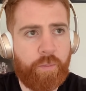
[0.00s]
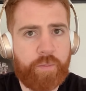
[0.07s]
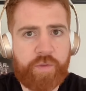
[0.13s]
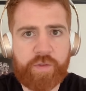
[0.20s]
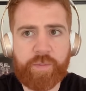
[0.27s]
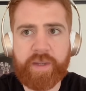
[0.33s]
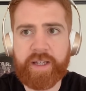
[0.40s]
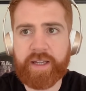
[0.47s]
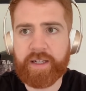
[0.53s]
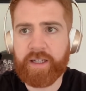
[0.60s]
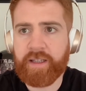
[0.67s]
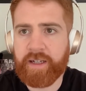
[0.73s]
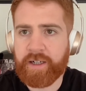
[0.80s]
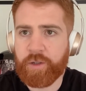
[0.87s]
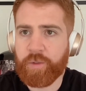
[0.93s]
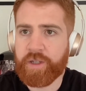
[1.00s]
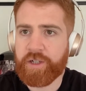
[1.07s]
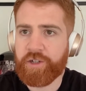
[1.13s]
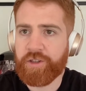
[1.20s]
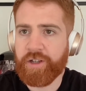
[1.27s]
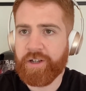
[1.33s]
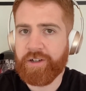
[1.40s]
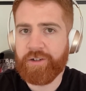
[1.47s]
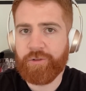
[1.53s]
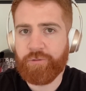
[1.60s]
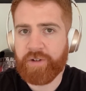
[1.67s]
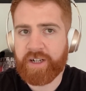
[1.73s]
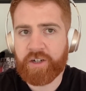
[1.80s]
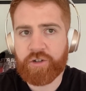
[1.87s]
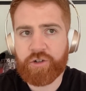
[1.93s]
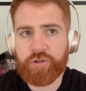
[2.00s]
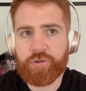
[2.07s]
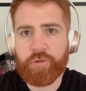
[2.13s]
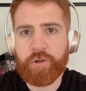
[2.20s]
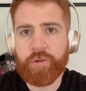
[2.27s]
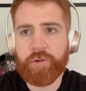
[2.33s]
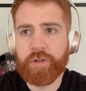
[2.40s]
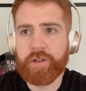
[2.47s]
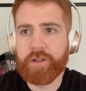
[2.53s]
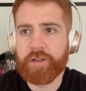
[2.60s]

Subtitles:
speak in a language that rings true.